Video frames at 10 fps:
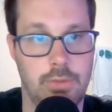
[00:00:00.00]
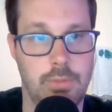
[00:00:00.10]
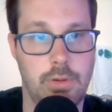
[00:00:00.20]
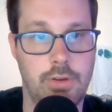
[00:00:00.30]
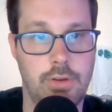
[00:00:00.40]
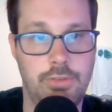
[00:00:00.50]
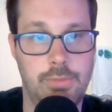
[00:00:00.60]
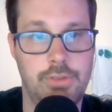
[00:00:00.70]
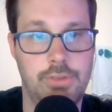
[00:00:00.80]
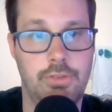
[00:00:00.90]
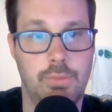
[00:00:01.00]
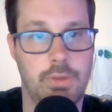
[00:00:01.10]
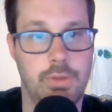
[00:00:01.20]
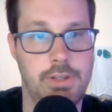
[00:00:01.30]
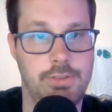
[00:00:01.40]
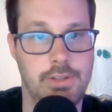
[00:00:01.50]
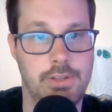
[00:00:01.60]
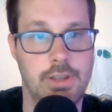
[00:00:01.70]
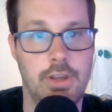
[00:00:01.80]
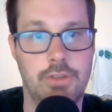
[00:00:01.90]
Regarding submissions, we're
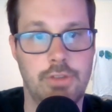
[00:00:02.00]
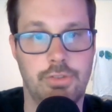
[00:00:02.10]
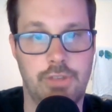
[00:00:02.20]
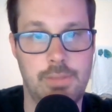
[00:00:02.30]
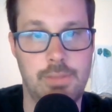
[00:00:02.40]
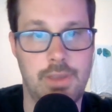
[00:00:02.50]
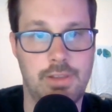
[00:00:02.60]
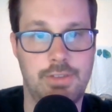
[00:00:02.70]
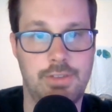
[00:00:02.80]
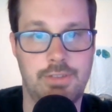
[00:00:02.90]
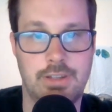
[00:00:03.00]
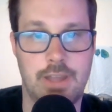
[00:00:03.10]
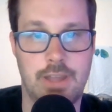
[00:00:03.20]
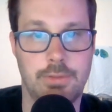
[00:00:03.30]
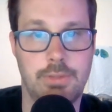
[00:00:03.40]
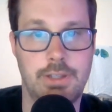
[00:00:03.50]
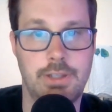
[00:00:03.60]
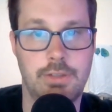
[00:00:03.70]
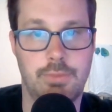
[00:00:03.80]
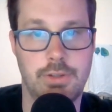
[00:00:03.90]
easy. Just email us a download
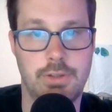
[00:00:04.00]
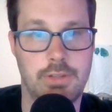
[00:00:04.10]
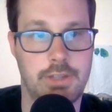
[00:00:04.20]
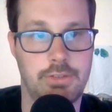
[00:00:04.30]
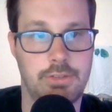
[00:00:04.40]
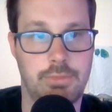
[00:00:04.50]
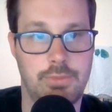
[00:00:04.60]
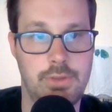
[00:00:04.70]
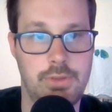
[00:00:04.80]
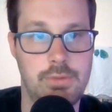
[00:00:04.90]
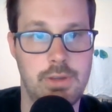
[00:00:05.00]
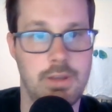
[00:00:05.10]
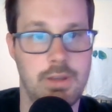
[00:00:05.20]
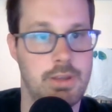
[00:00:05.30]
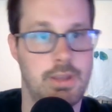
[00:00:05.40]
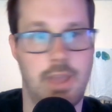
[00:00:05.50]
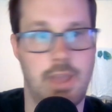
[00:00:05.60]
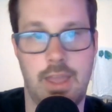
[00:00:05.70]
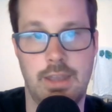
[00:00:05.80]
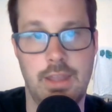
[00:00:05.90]
link of what you'd like us to review.
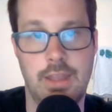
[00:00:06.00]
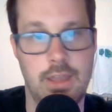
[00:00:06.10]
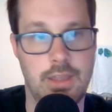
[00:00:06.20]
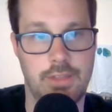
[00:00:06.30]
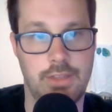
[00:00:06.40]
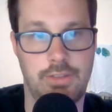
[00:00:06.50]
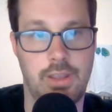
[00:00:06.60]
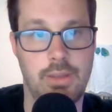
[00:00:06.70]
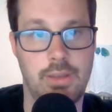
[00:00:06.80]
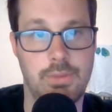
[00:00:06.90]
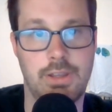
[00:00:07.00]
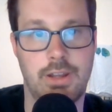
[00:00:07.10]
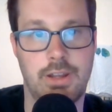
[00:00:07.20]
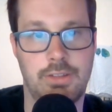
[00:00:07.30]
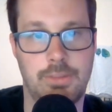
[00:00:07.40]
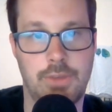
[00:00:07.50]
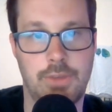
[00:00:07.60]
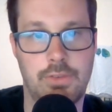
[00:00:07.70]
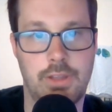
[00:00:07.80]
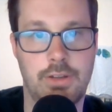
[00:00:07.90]
And they say, we cannot accept
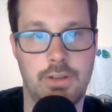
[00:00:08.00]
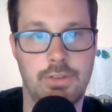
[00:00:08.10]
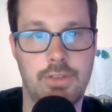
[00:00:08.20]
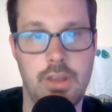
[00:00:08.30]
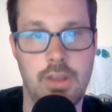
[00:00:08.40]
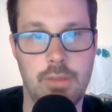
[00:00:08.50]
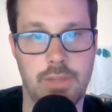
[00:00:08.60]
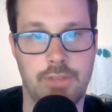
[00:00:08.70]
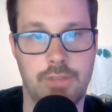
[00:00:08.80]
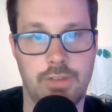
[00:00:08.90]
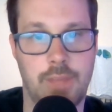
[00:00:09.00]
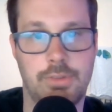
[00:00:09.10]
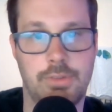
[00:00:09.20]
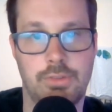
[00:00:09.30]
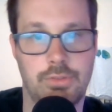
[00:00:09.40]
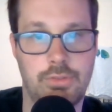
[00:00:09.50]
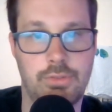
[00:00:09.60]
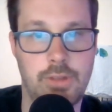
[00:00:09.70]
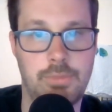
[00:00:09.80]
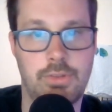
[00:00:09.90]
cover letters, plot synopsis, or
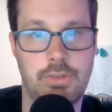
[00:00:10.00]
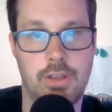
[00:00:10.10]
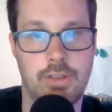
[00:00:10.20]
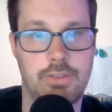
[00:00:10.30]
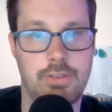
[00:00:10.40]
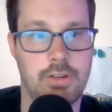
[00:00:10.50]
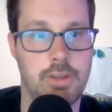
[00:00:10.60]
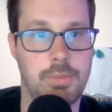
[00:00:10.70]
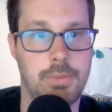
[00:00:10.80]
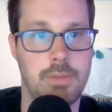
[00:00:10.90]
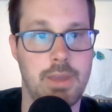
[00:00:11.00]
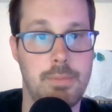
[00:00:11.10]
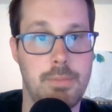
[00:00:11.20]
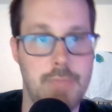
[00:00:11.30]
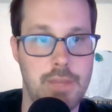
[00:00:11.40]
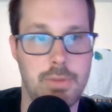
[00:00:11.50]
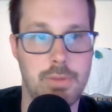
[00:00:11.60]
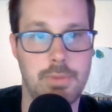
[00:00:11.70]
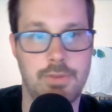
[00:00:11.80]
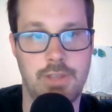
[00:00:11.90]
scripts unless they are accompanied by a
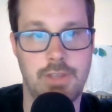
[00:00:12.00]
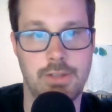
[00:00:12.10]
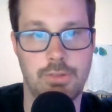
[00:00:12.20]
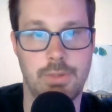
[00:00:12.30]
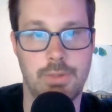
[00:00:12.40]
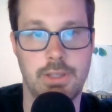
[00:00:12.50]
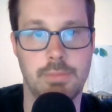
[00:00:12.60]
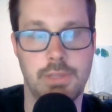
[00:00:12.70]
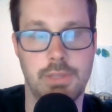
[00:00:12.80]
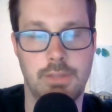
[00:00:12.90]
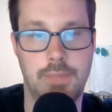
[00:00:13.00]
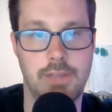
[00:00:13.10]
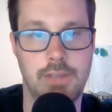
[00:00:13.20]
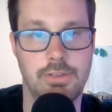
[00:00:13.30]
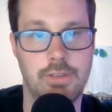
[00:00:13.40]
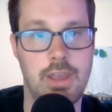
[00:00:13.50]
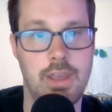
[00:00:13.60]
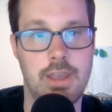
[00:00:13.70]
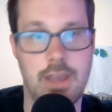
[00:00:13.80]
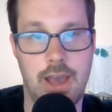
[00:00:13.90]
minimum of 10 to 20 completed pages,
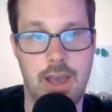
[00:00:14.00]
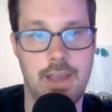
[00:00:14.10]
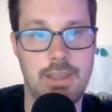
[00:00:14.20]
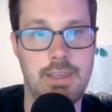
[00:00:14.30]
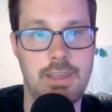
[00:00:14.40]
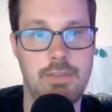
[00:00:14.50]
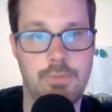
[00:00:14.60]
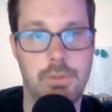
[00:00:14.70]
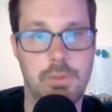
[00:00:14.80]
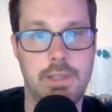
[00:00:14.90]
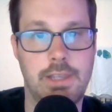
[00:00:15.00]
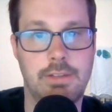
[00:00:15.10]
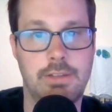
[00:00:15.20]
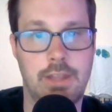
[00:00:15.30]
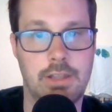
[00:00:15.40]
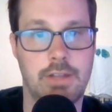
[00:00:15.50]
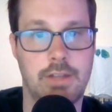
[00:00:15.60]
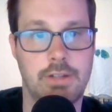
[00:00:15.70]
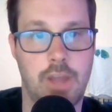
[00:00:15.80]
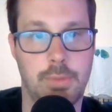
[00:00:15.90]
i.e. fully inked and
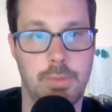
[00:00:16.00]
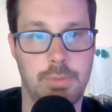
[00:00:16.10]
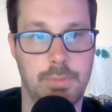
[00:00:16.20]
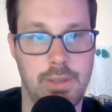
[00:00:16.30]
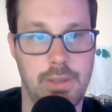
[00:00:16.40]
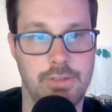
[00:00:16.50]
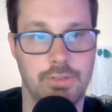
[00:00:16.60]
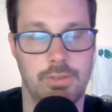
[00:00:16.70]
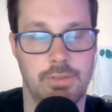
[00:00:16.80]
lettered comic book pages.